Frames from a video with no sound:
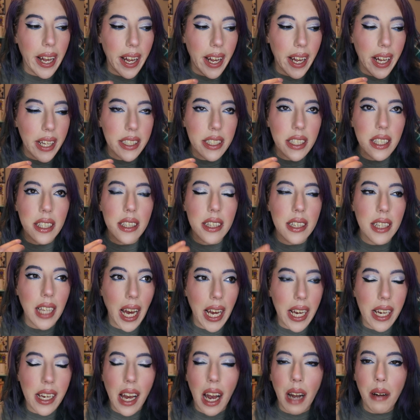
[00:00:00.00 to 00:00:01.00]
it's a
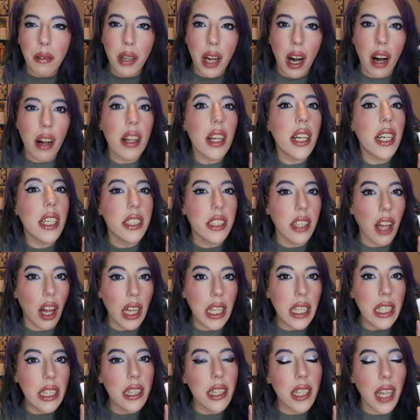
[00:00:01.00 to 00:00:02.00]
light, I would call it a
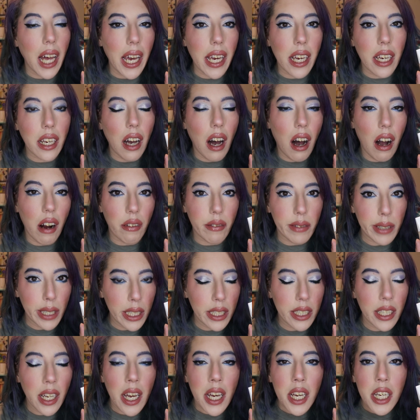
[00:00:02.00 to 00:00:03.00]
solid light
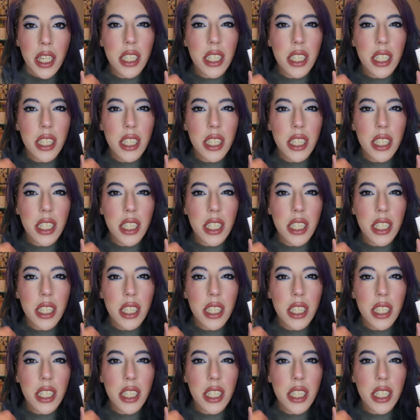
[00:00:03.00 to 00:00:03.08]
coverage.